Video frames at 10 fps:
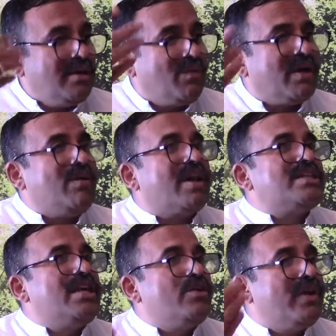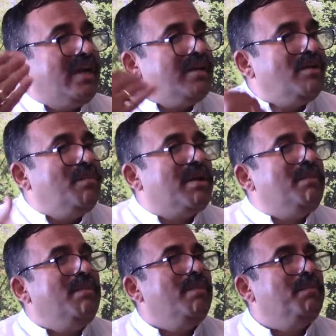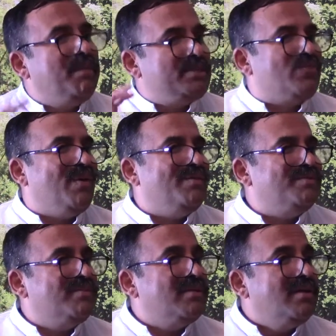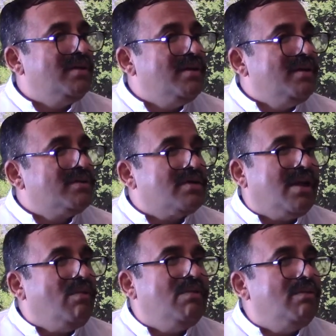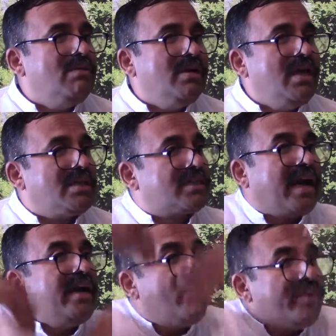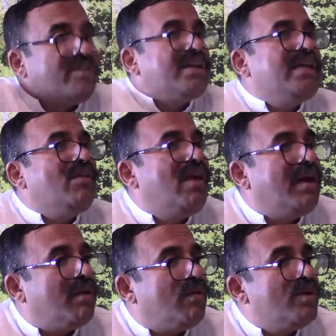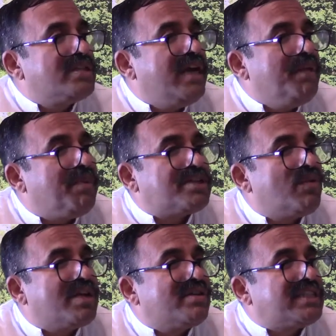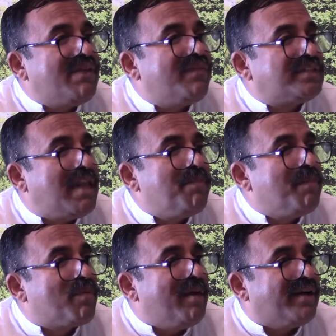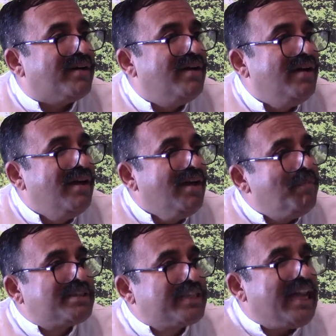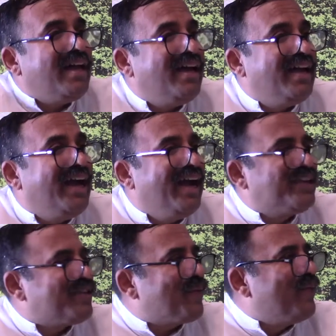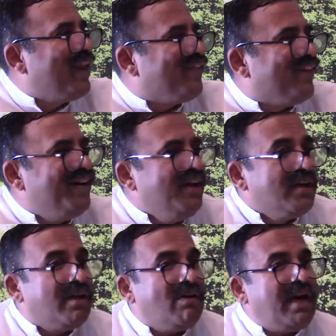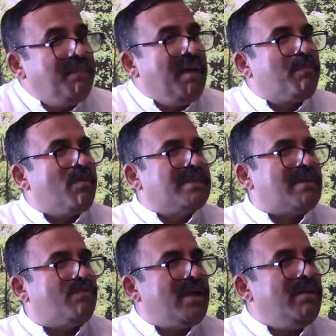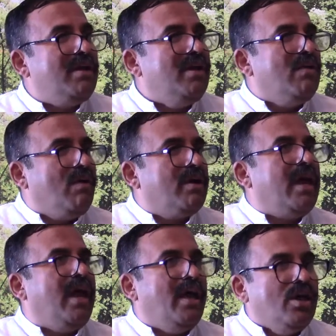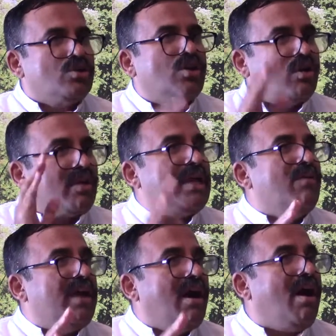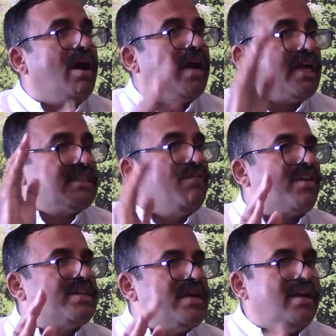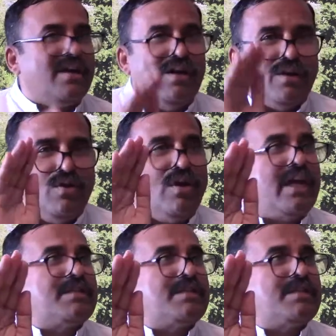whatever result you get, you'll become peaceful. So now he has tried everything in the world. Oh, this guy, person who becomes self-improvement. But still he is not good enough. Now let me improve myself. Then, okay, so you're working very hard, asking for result. Don't